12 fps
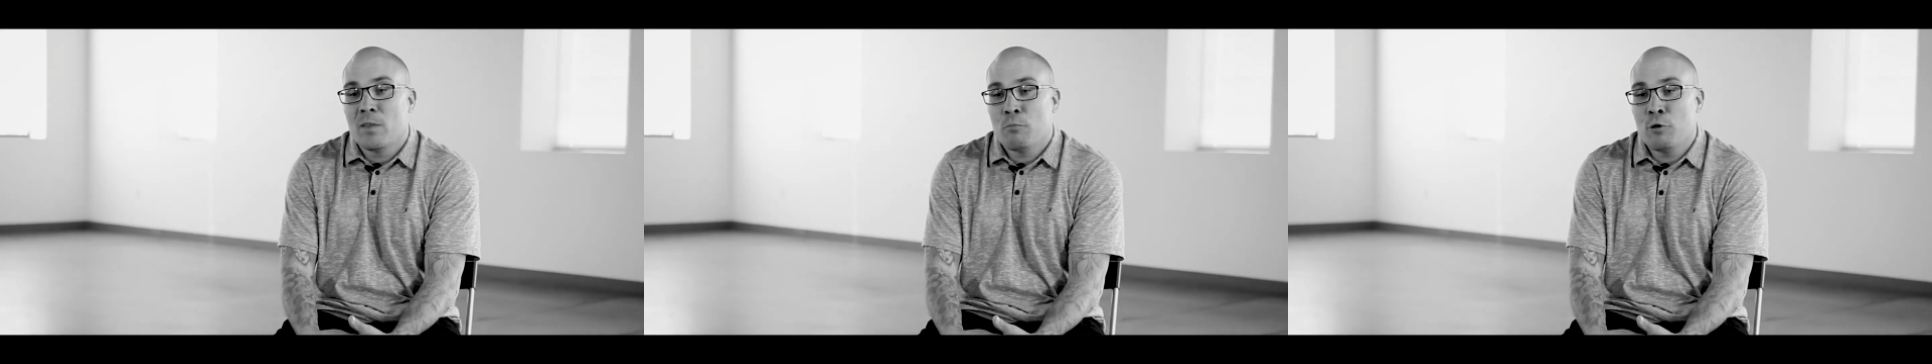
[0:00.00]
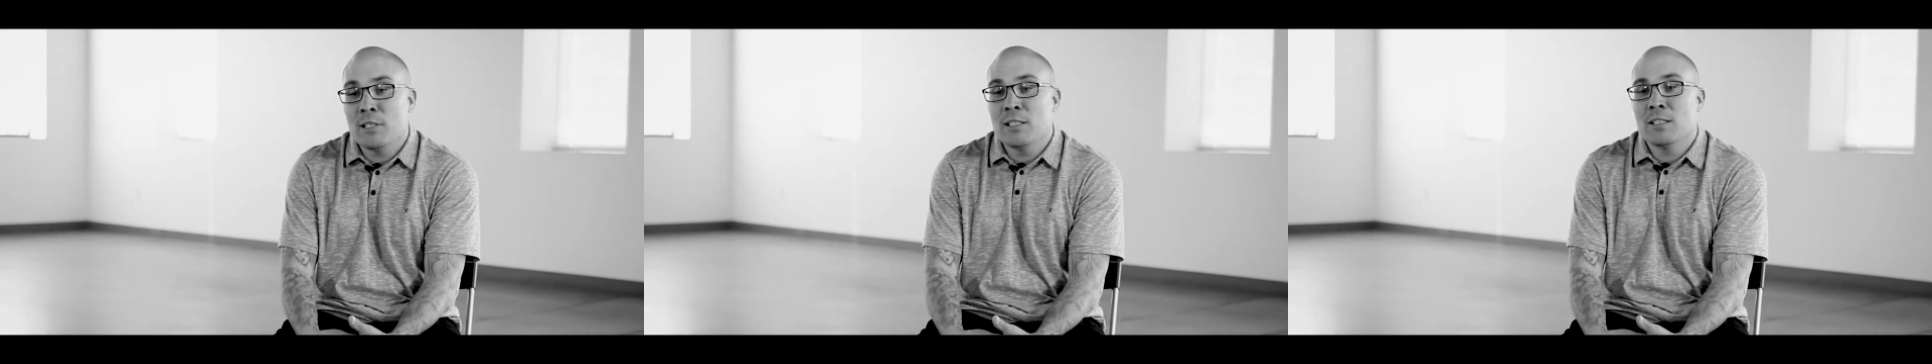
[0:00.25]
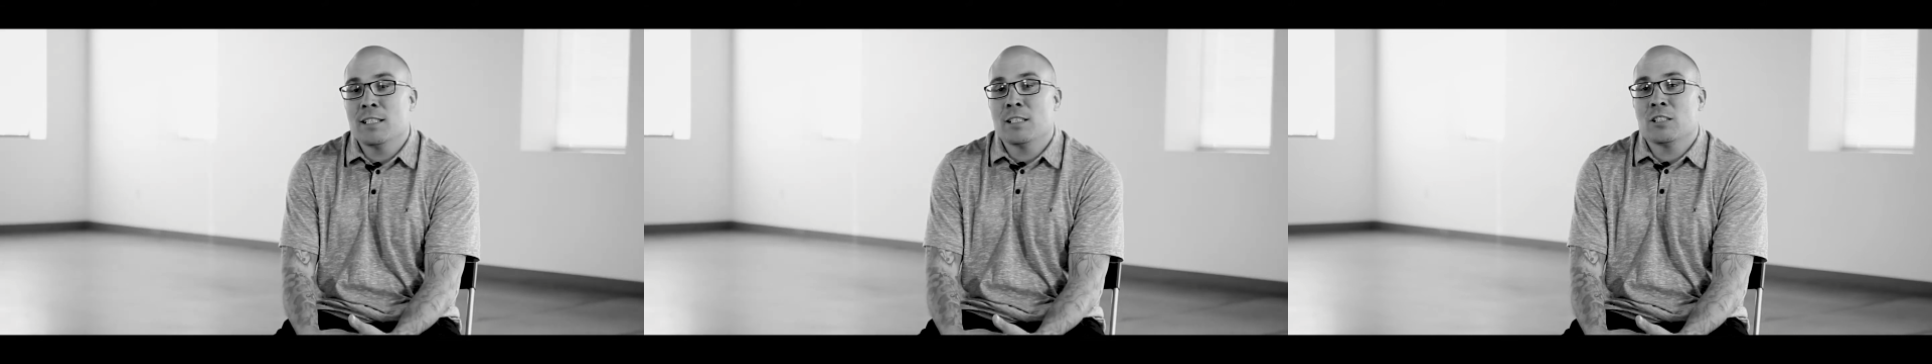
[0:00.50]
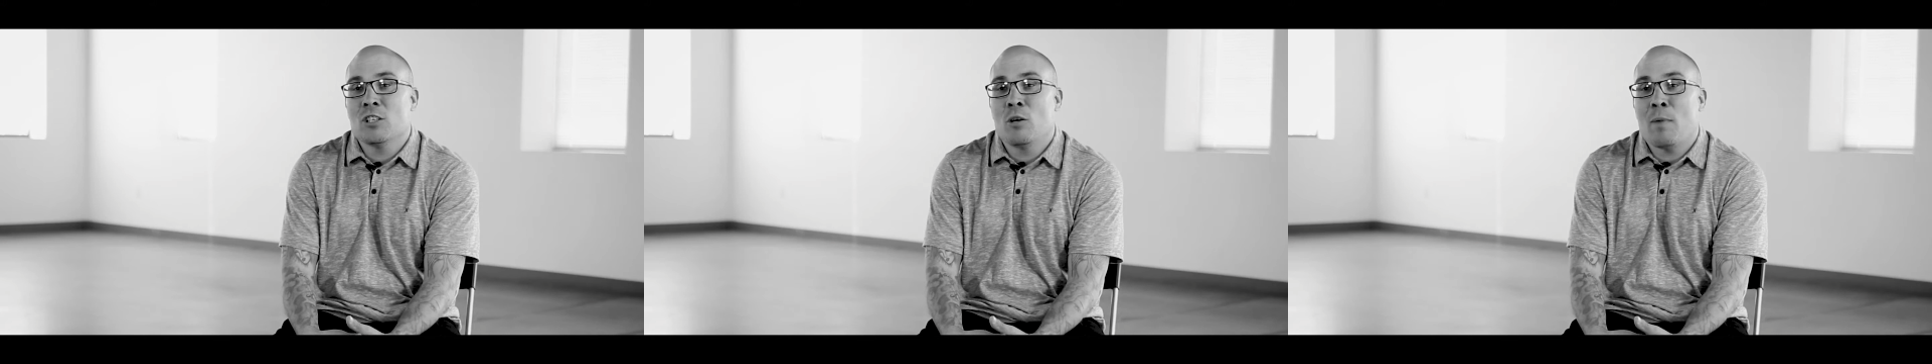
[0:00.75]
prison
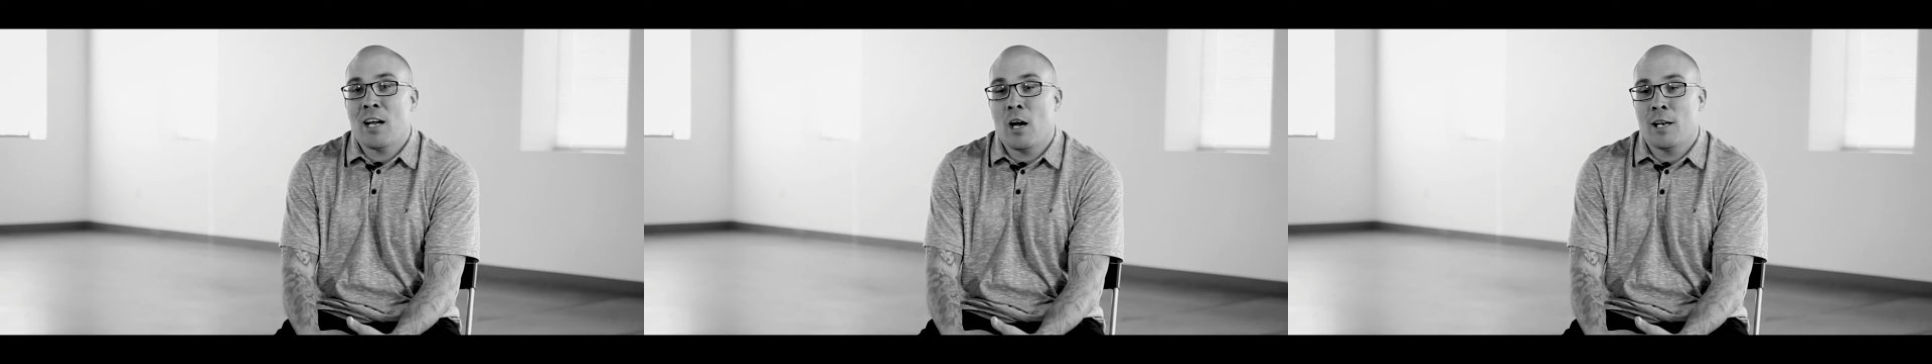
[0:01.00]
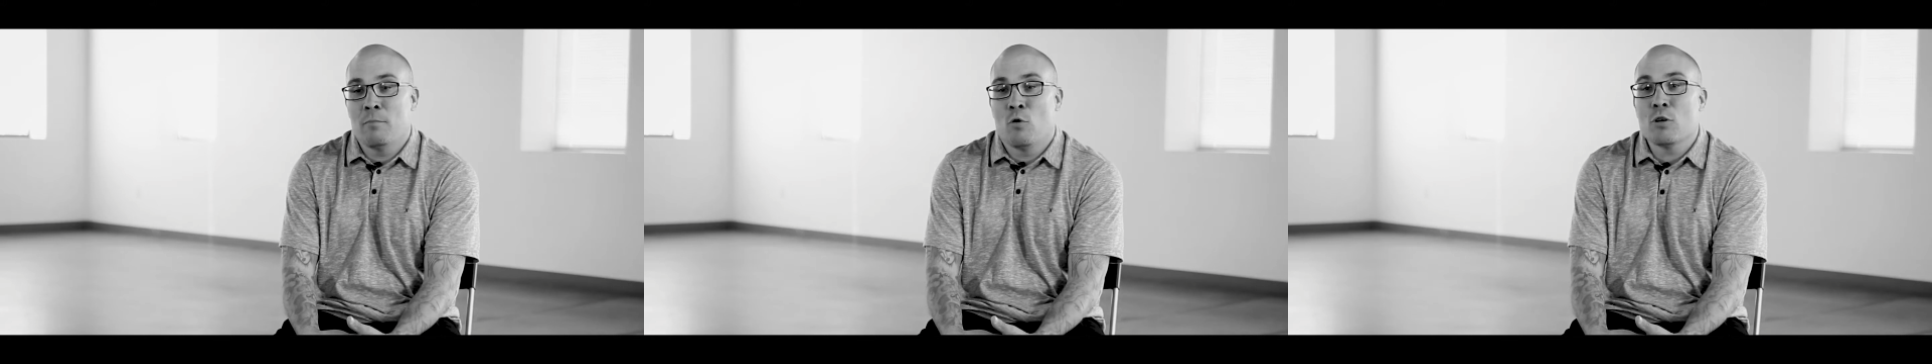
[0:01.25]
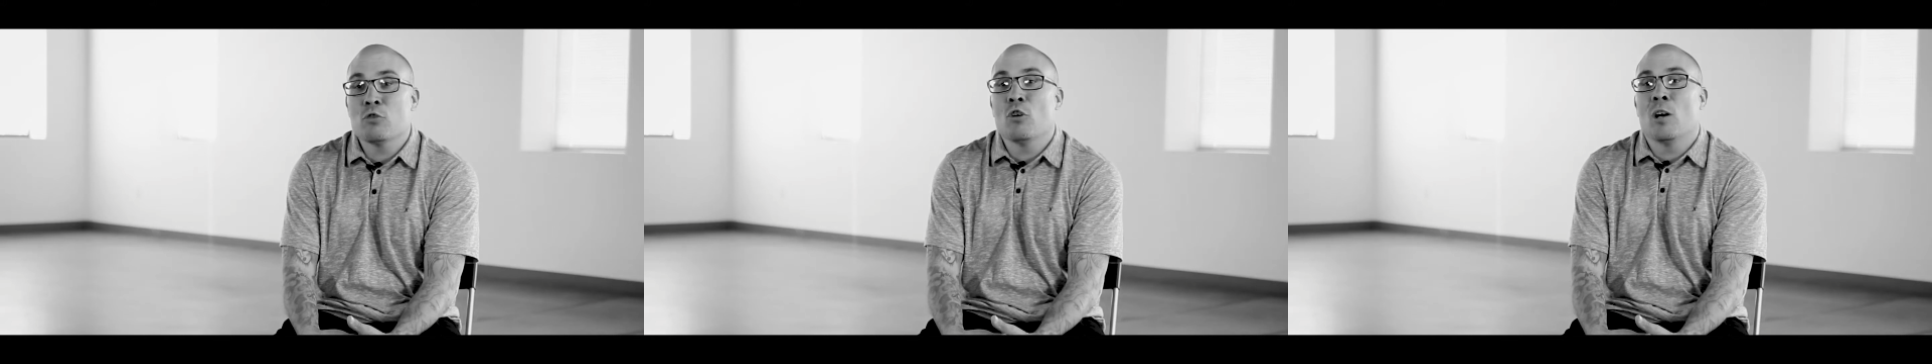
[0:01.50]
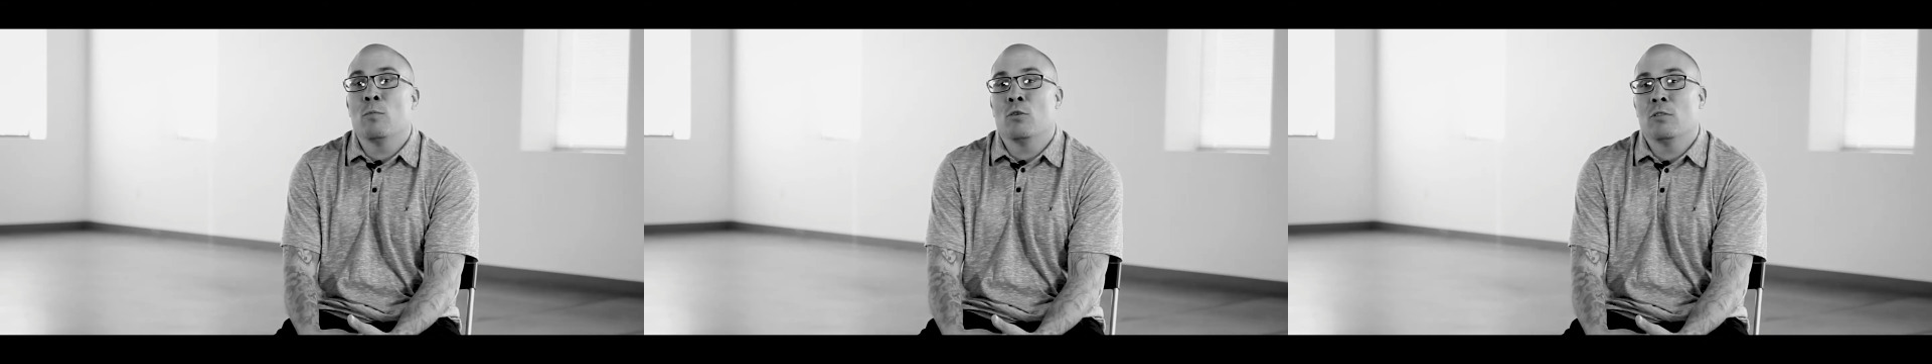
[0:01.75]
system, I got in more
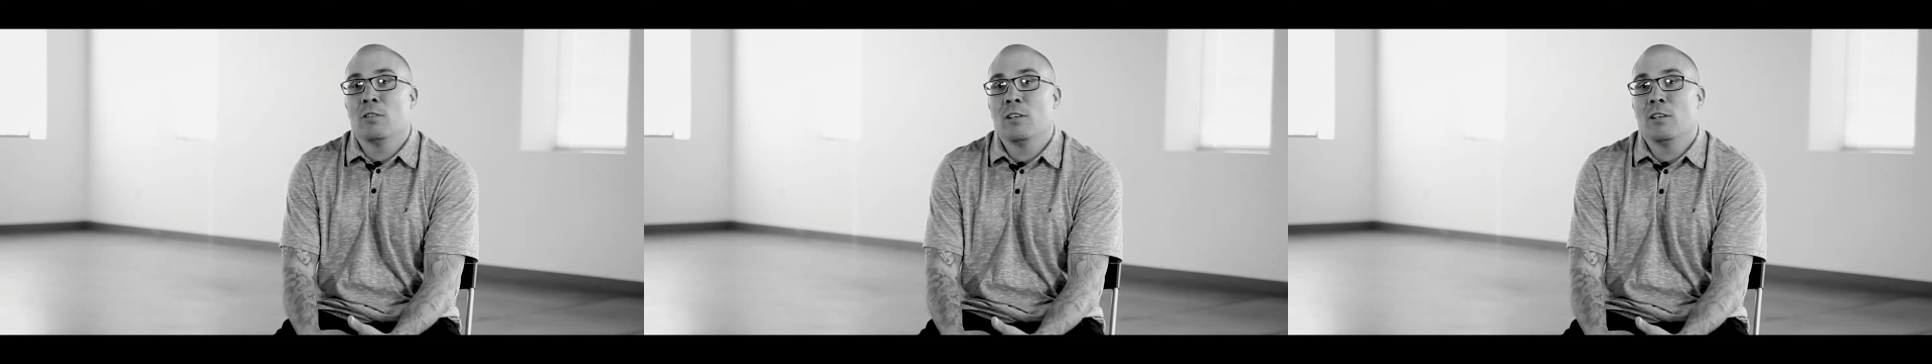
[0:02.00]
trouble.